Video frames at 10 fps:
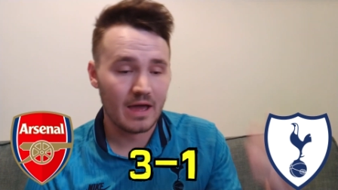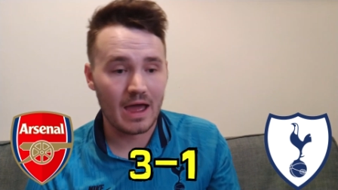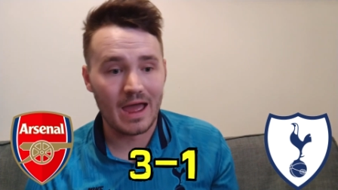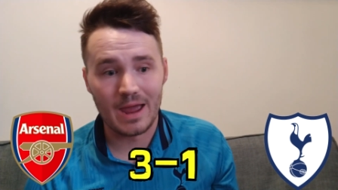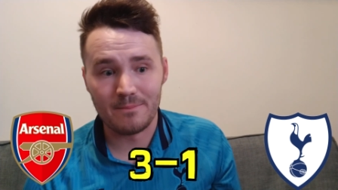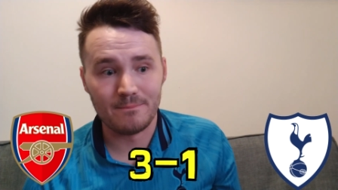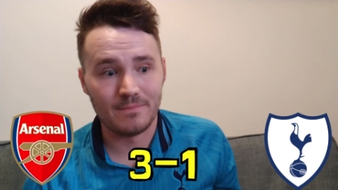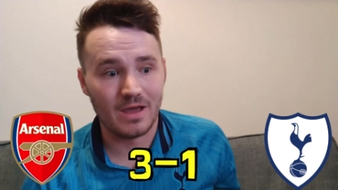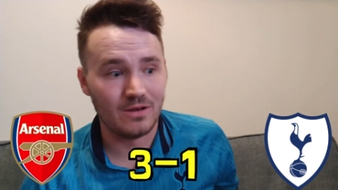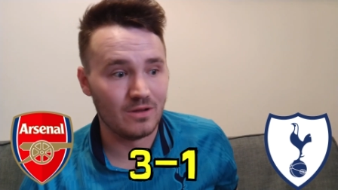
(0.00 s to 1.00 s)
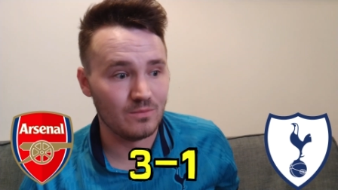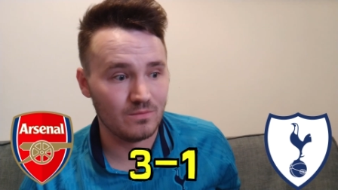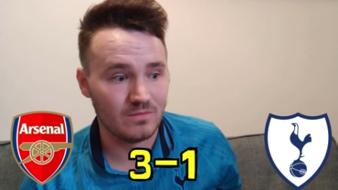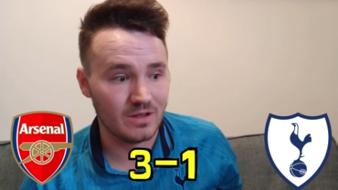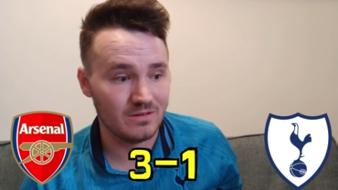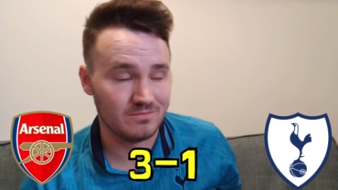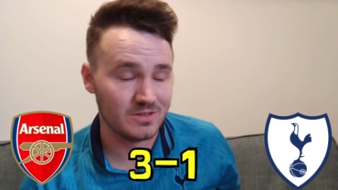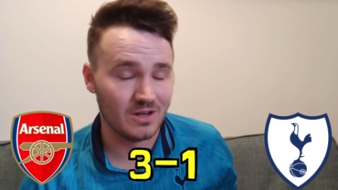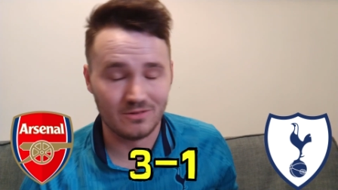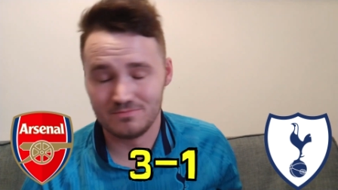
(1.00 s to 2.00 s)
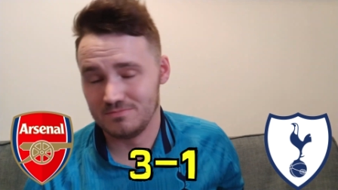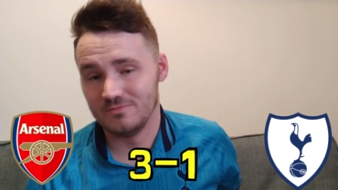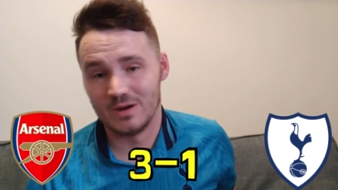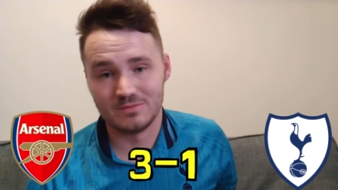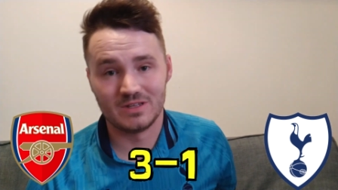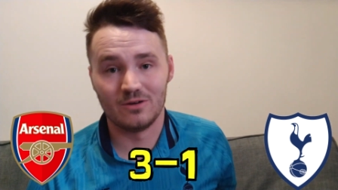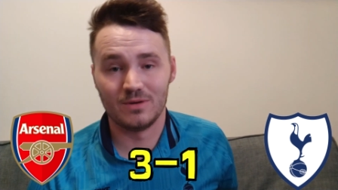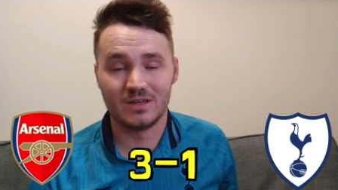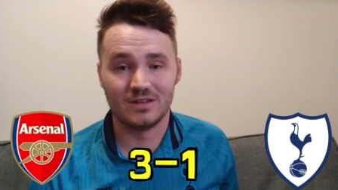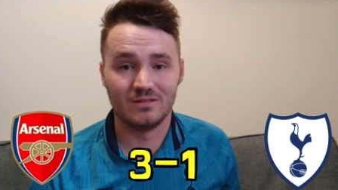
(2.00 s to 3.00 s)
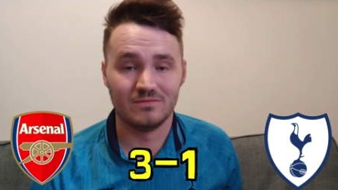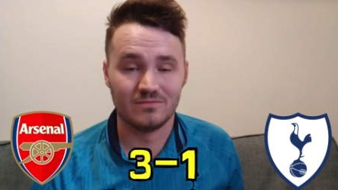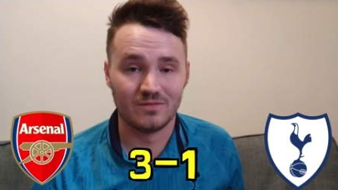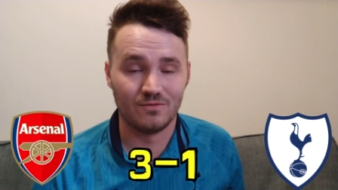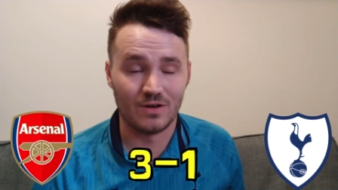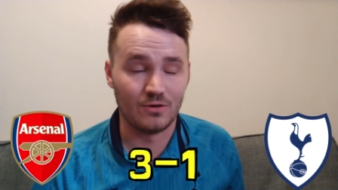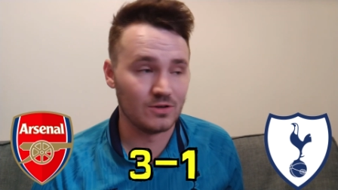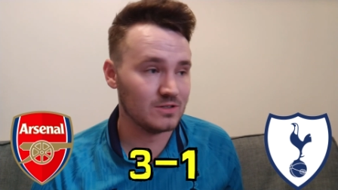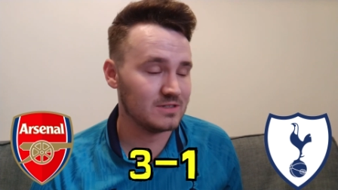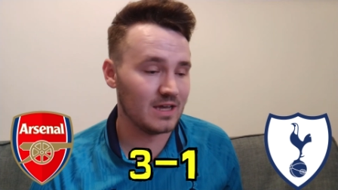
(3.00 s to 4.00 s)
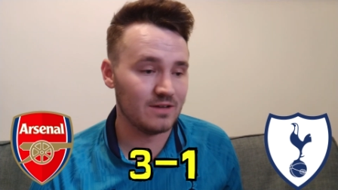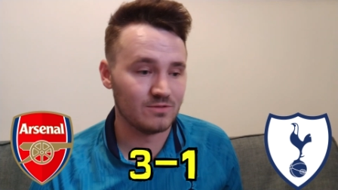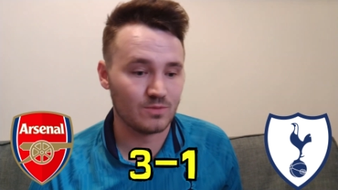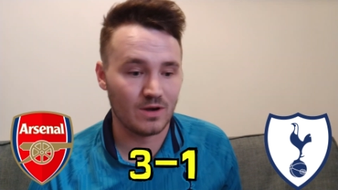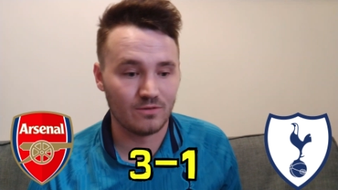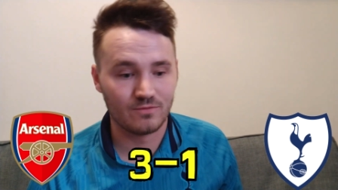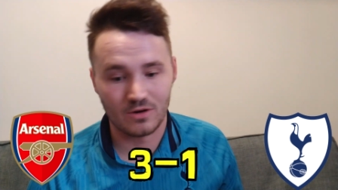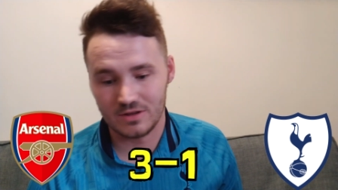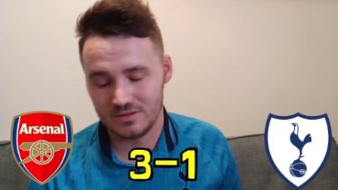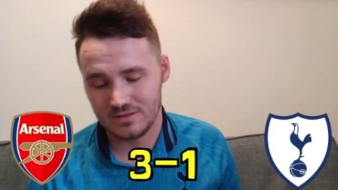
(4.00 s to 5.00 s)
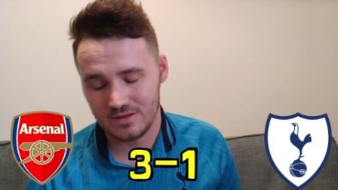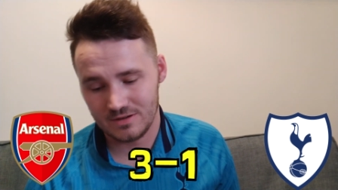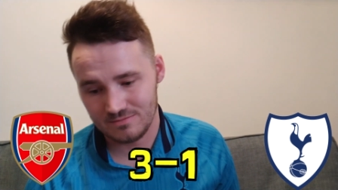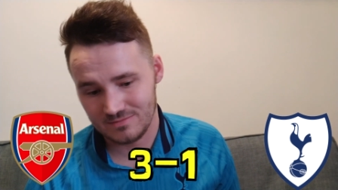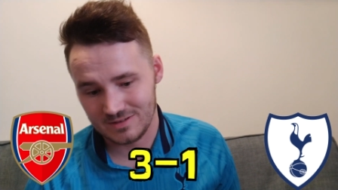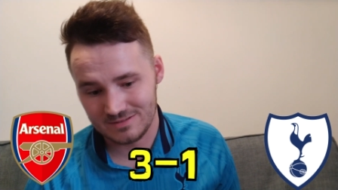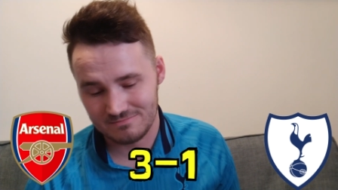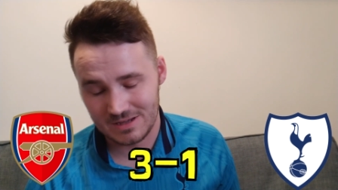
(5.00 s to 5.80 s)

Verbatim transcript: Um, and, and um, and you know Ramsdale making a very good save as well, right um, in,